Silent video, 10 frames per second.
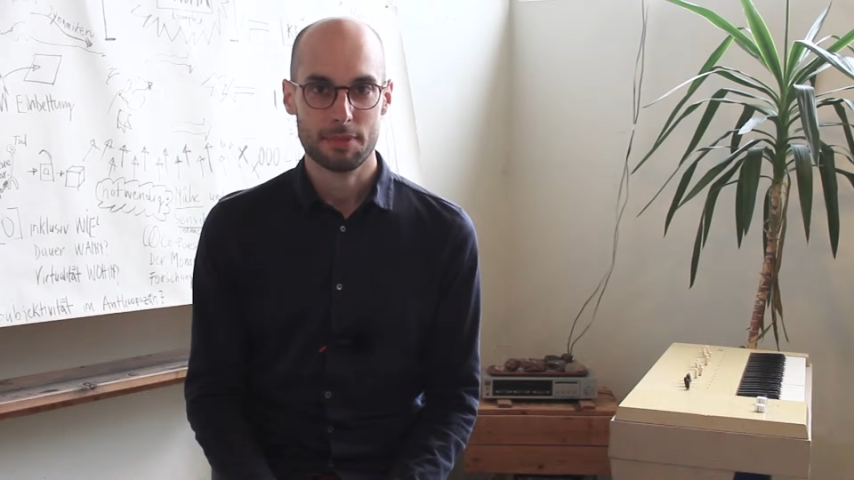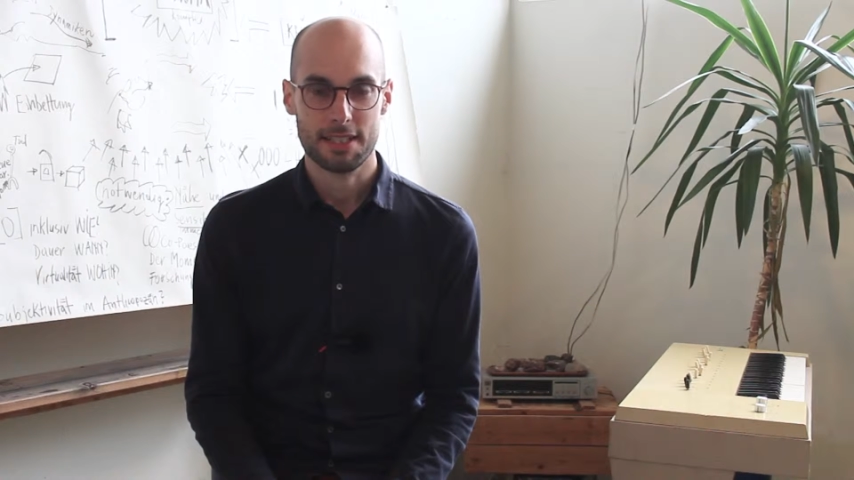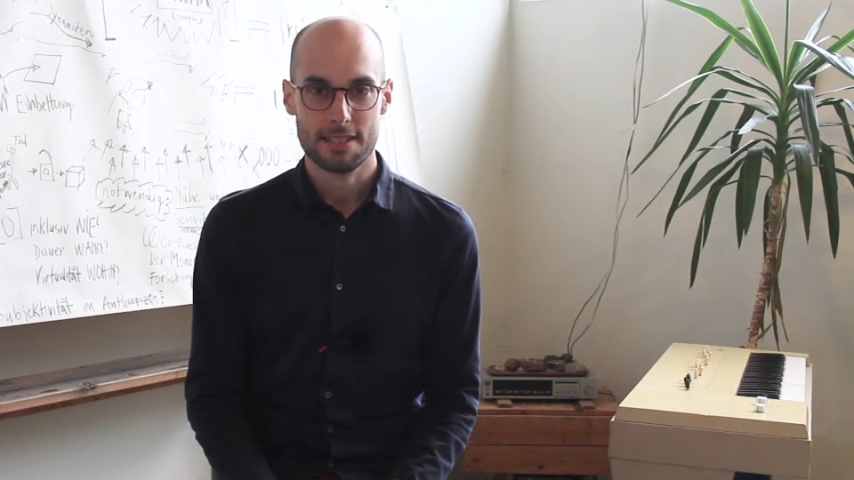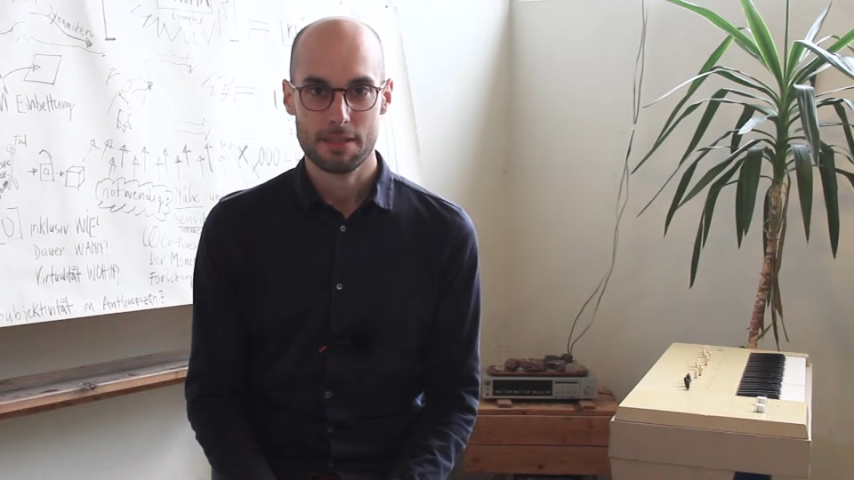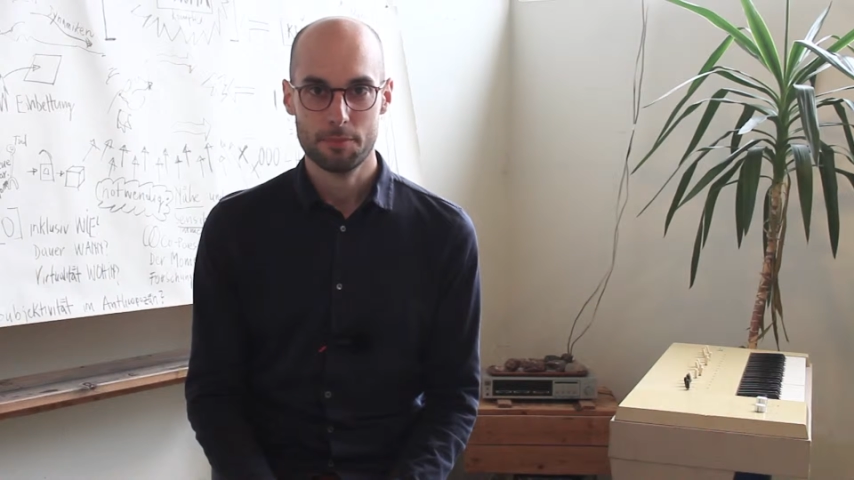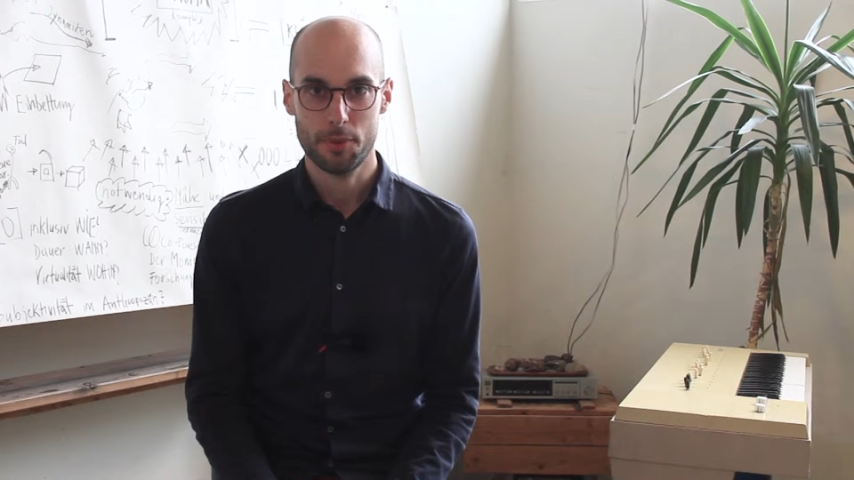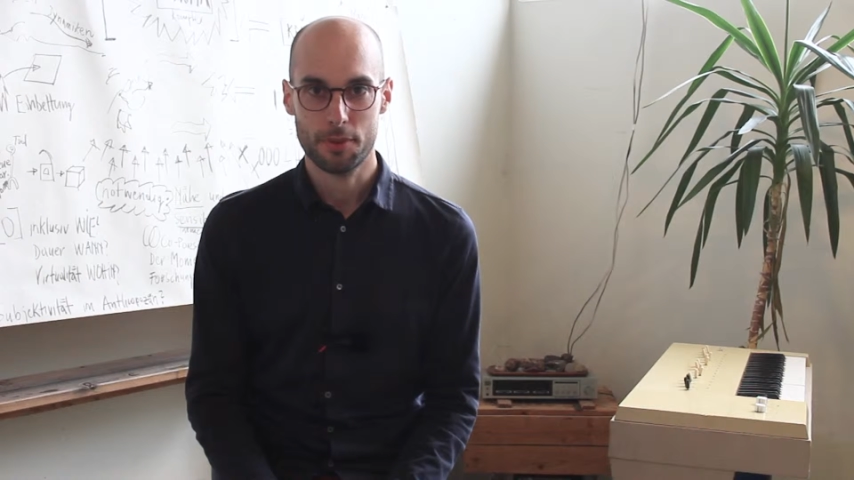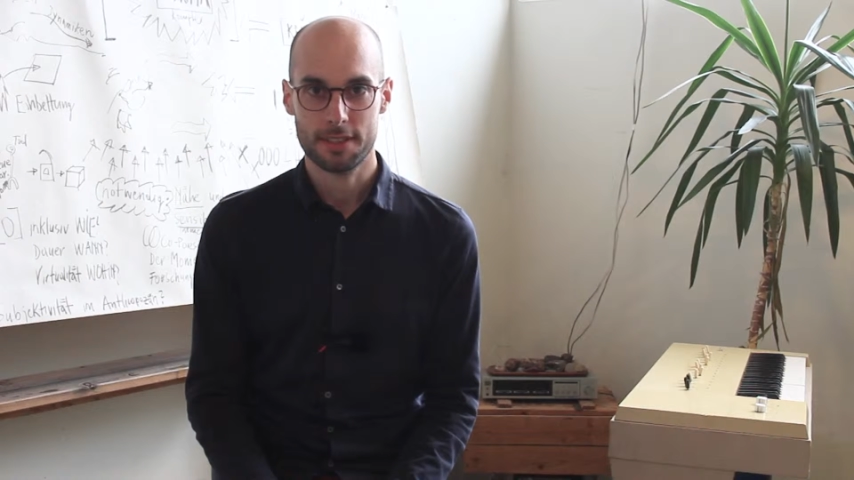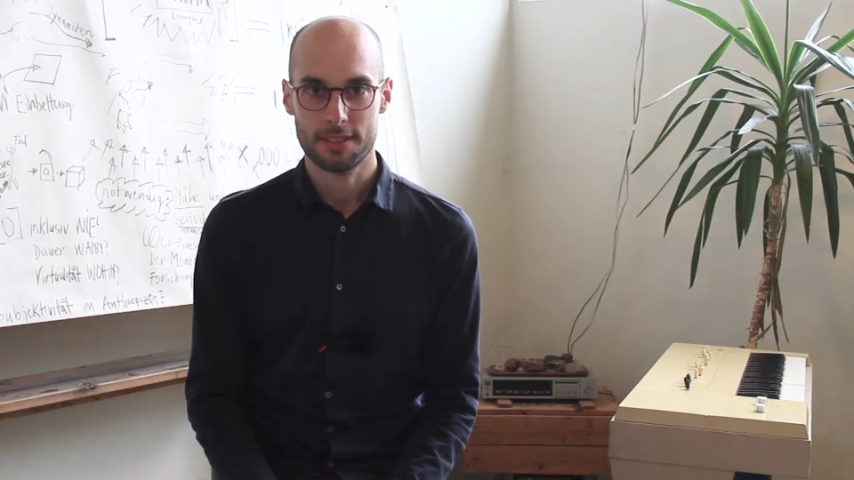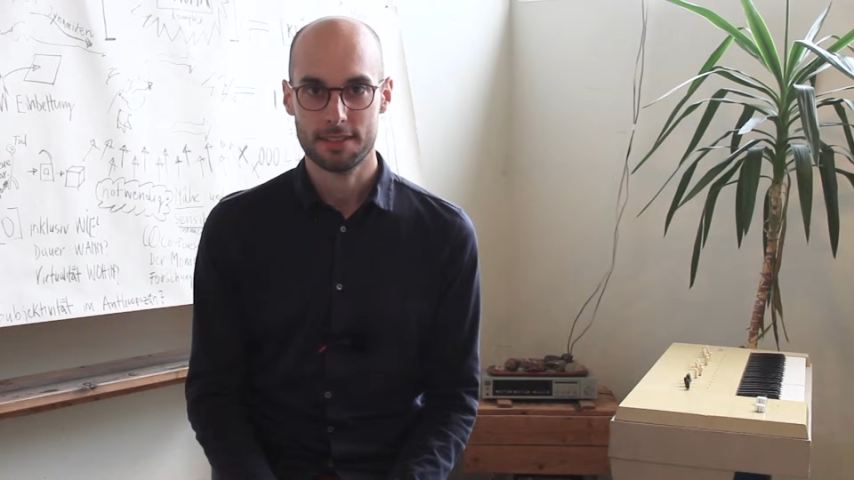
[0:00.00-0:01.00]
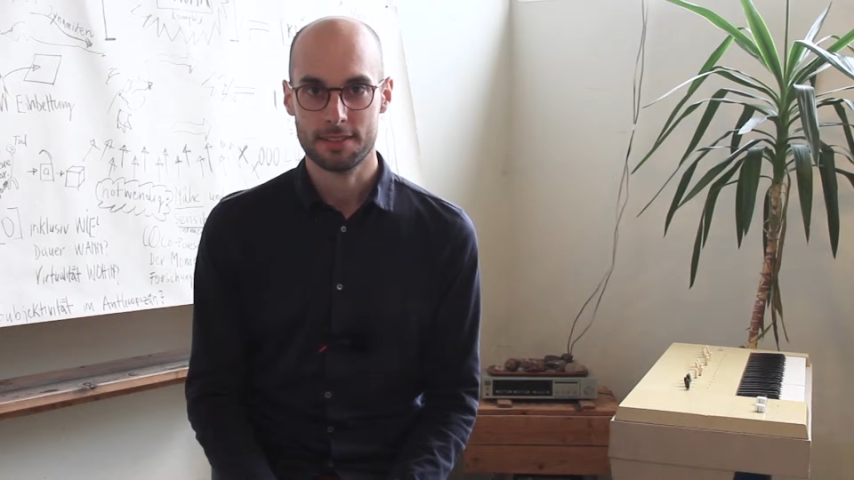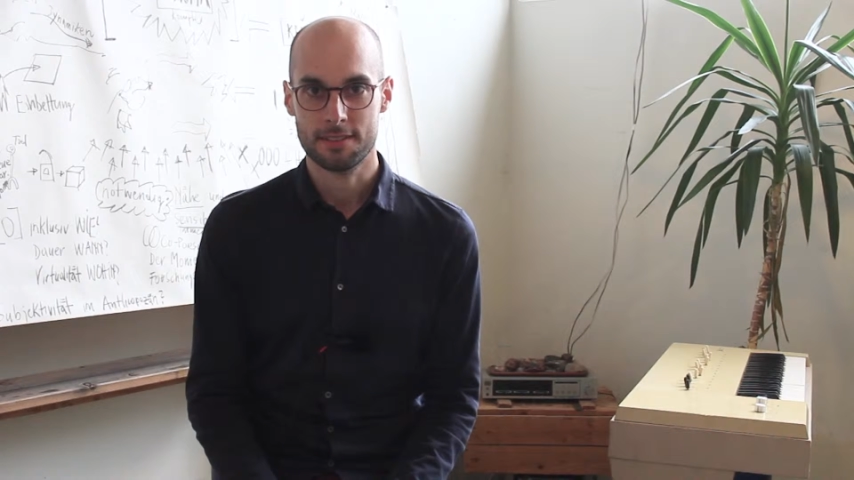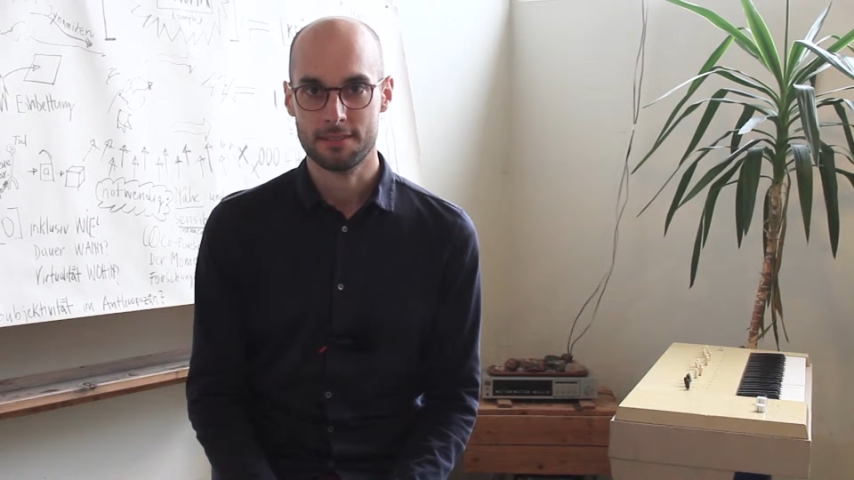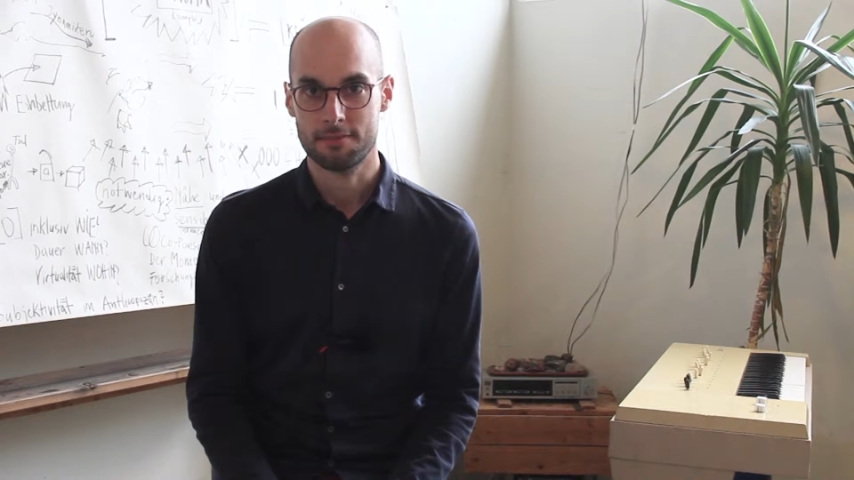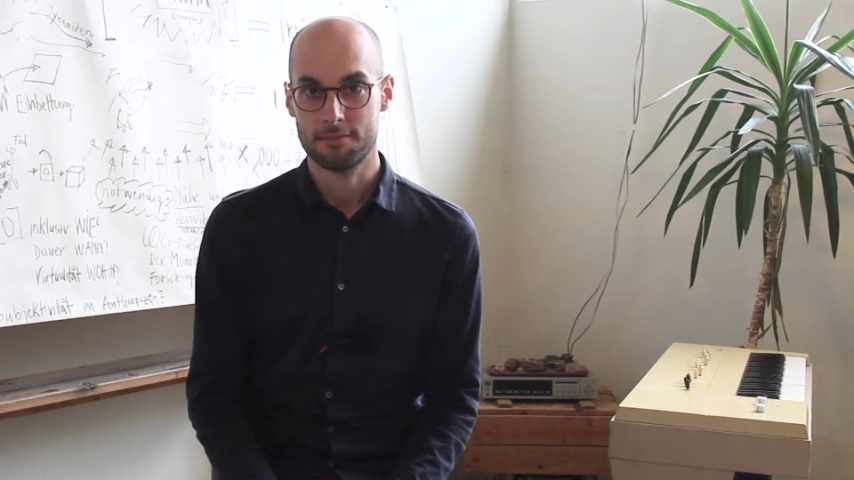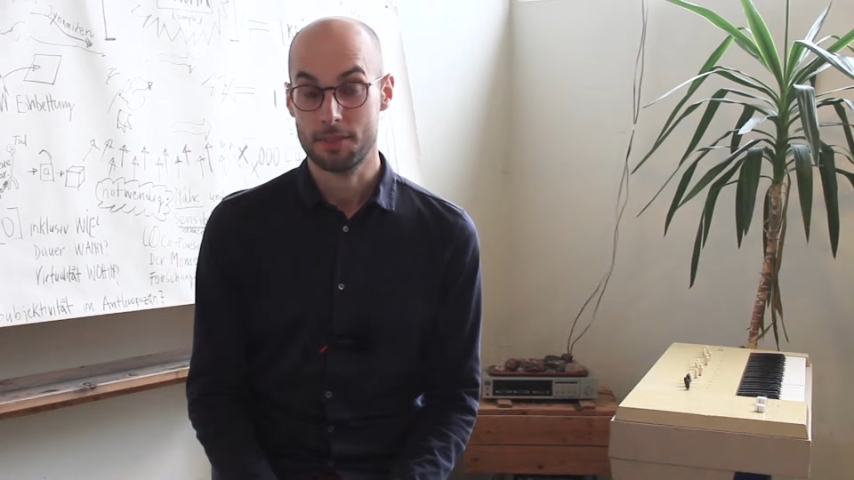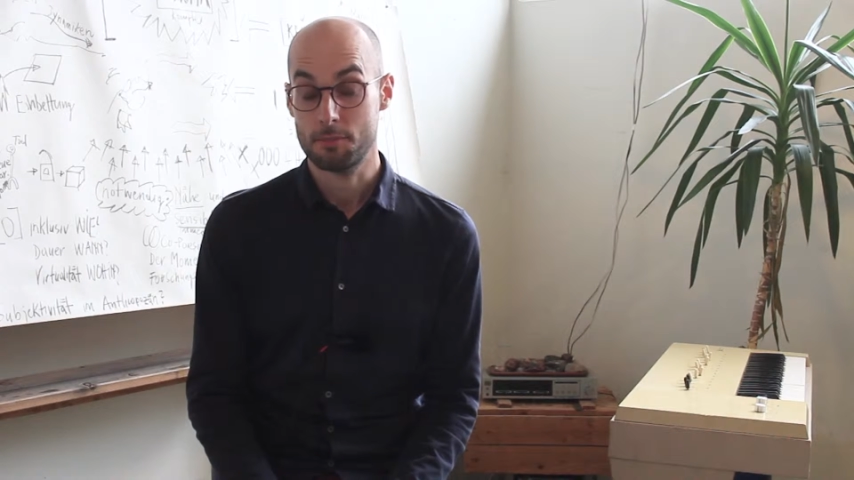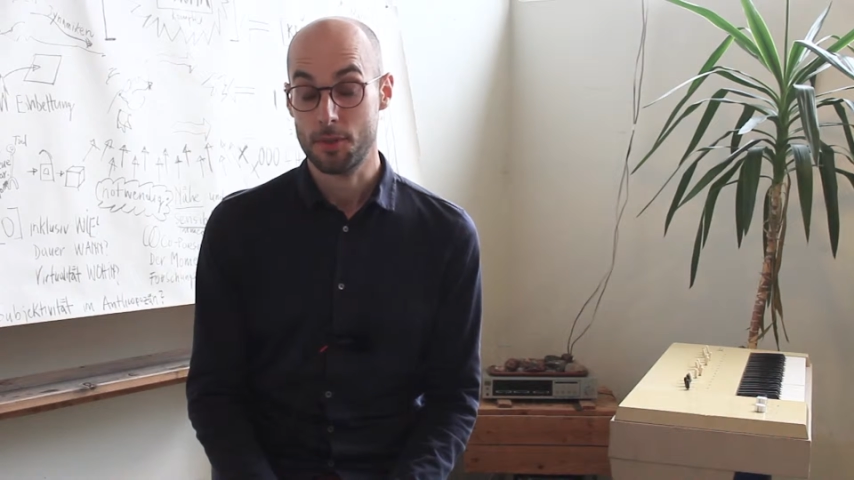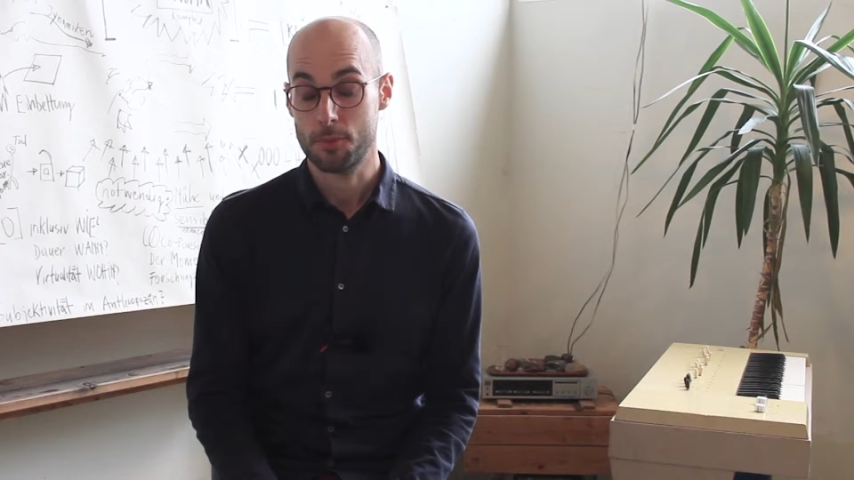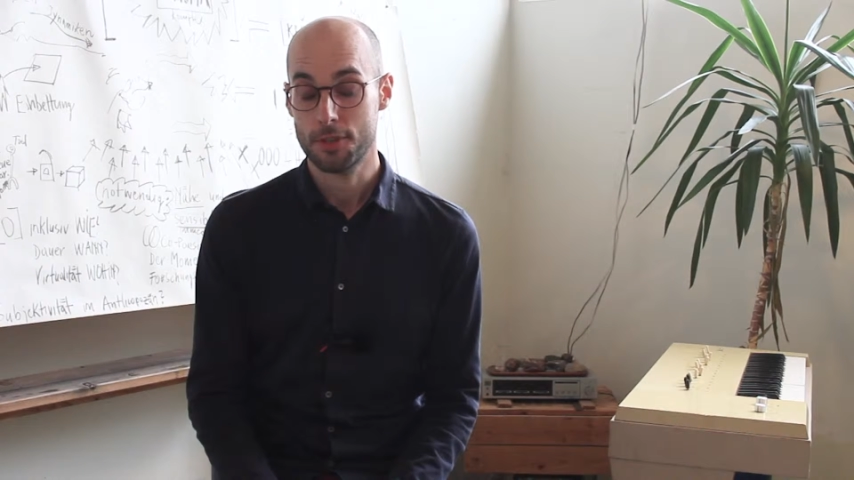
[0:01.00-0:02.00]
but at some point
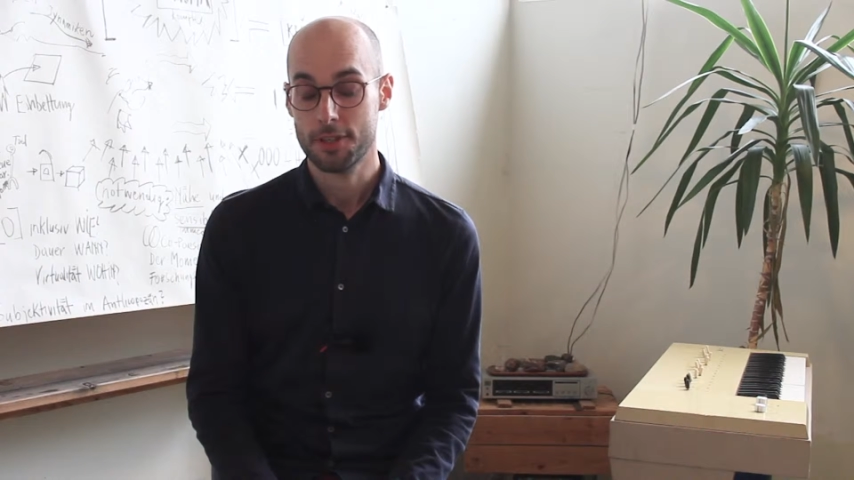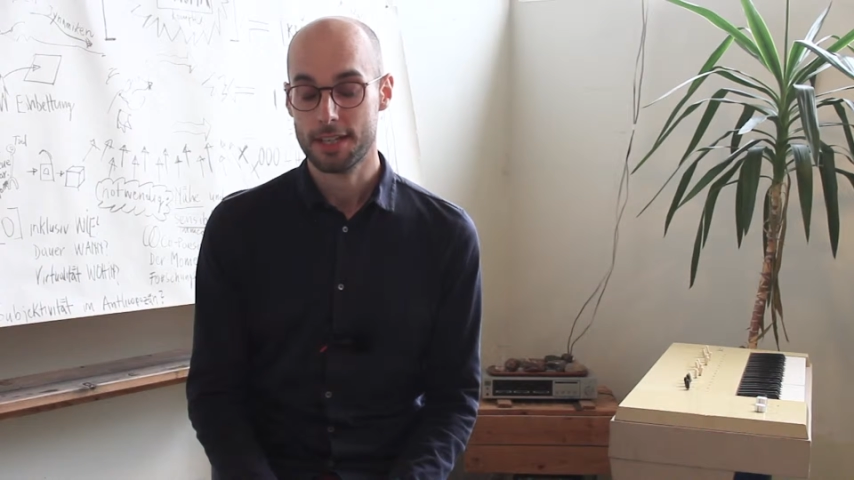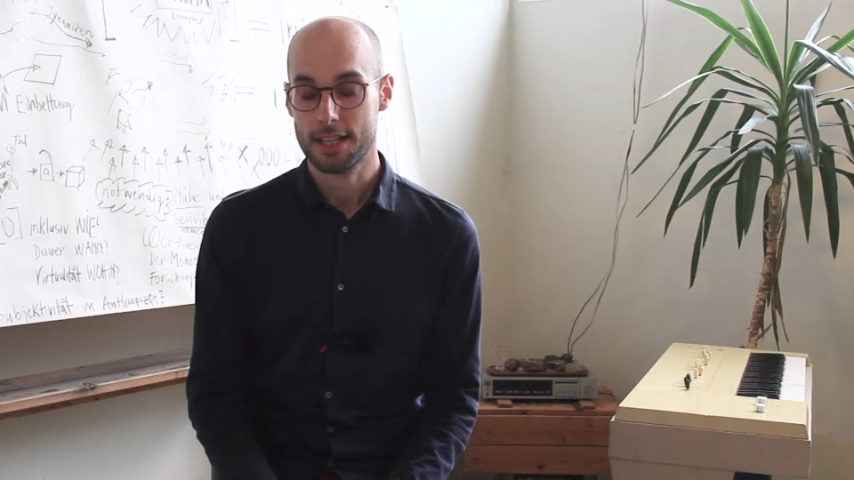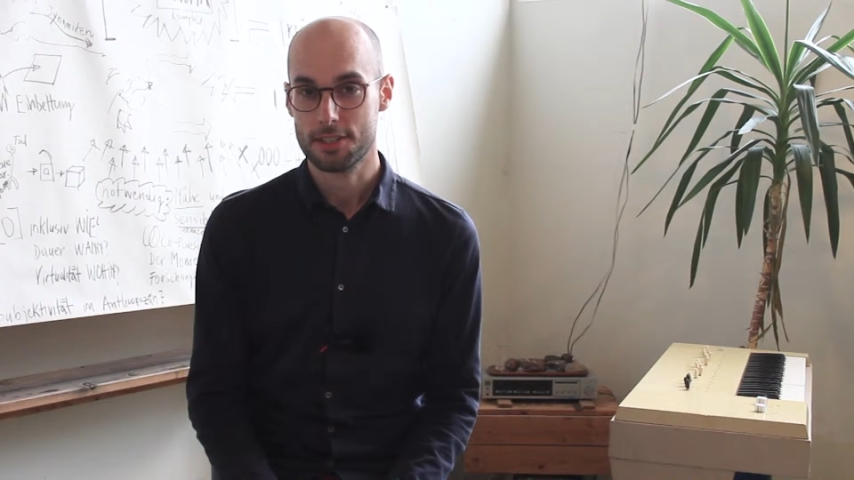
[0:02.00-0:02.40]
in my work,